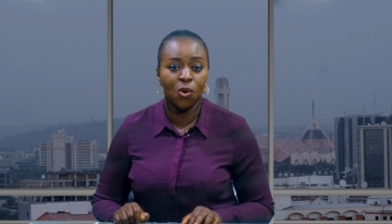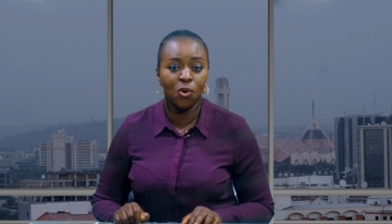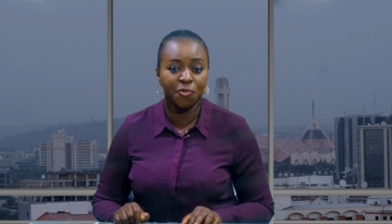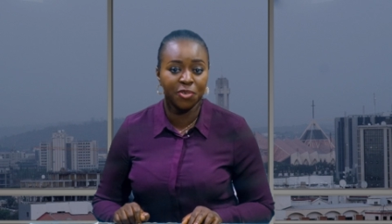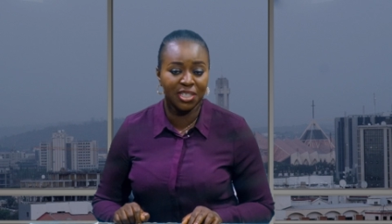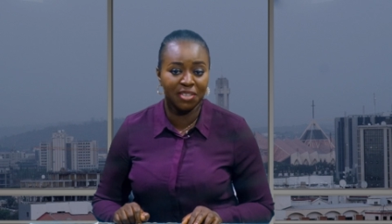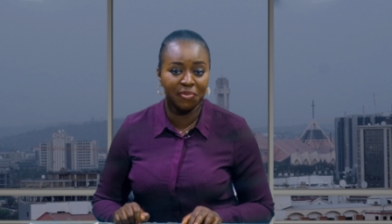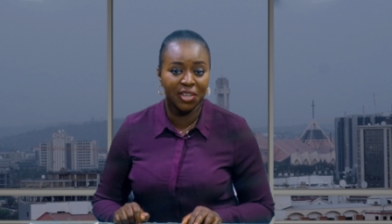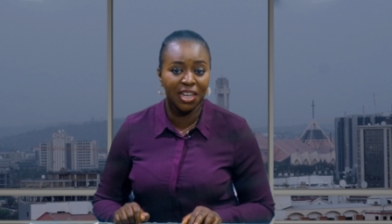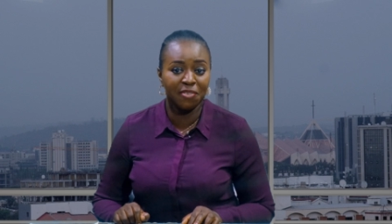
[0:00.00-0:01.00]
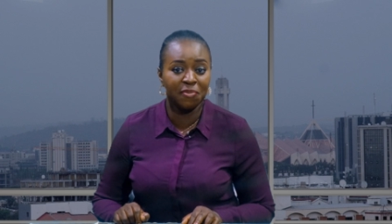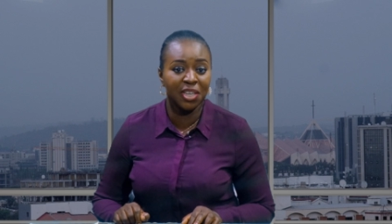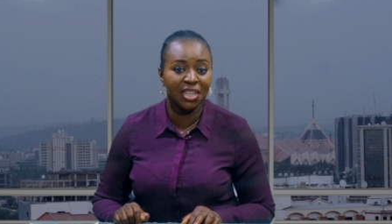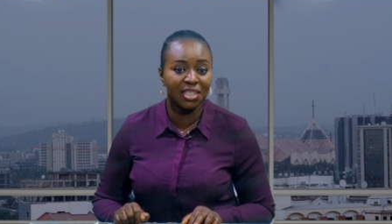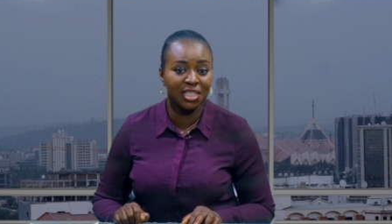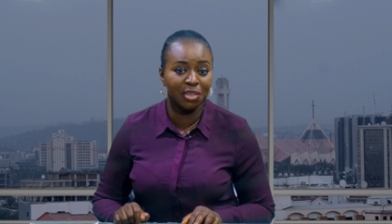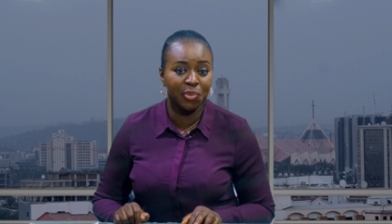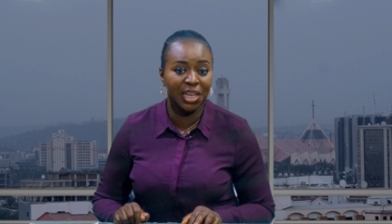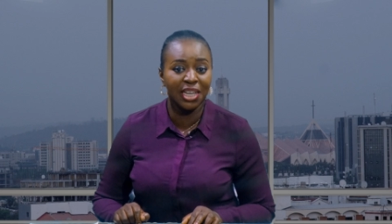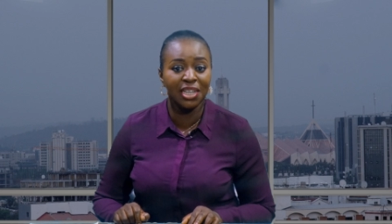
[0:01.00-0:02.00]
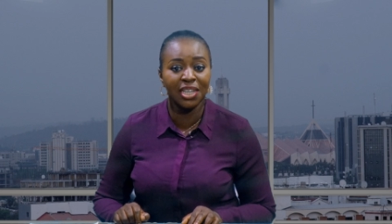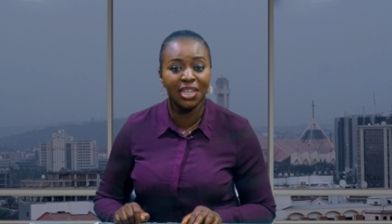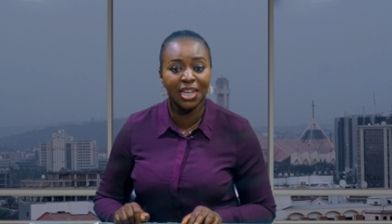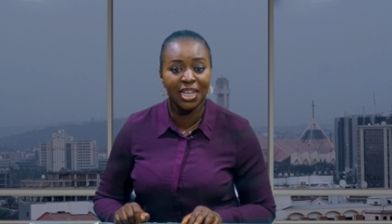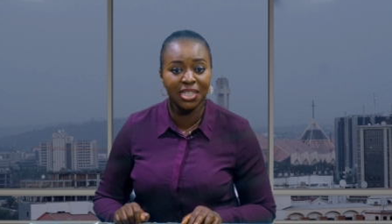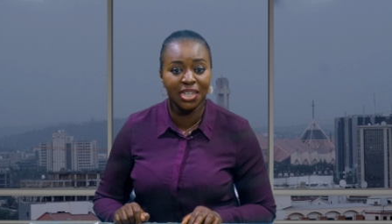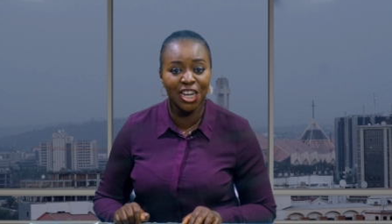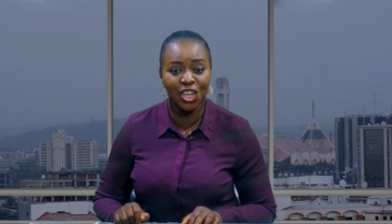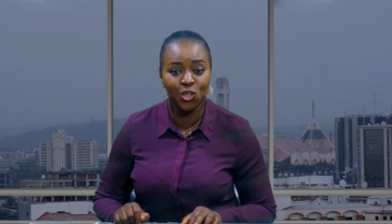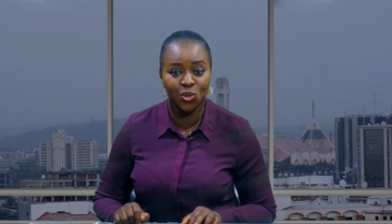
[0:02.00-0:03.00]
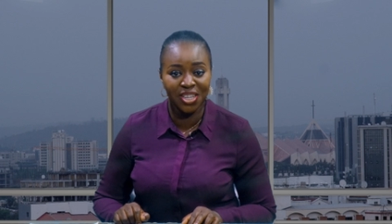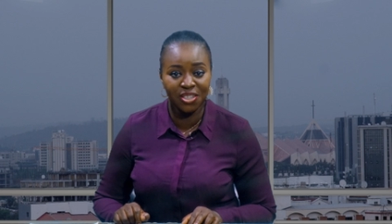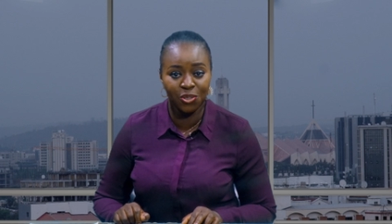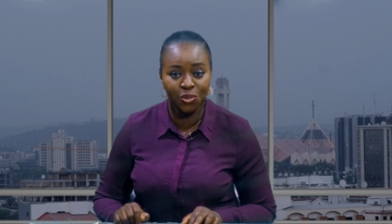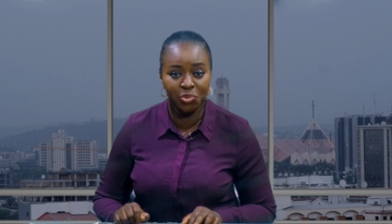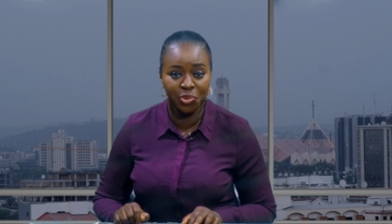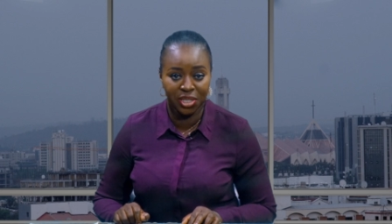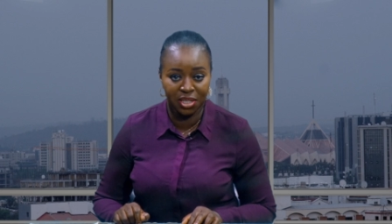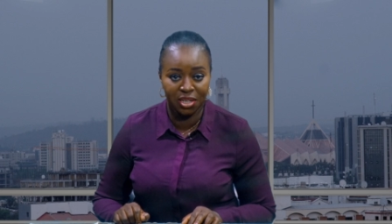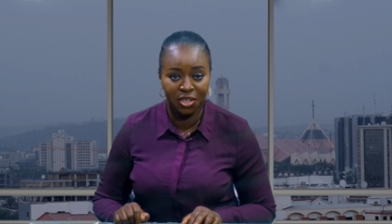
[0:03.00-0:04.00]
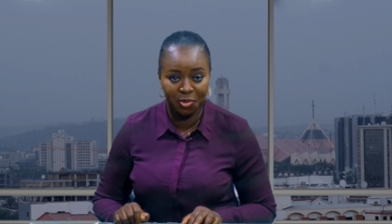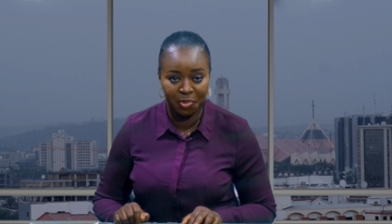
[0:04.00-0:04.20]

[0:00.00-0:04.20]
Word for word: of a severed fingertip in a letter addressed to the presidential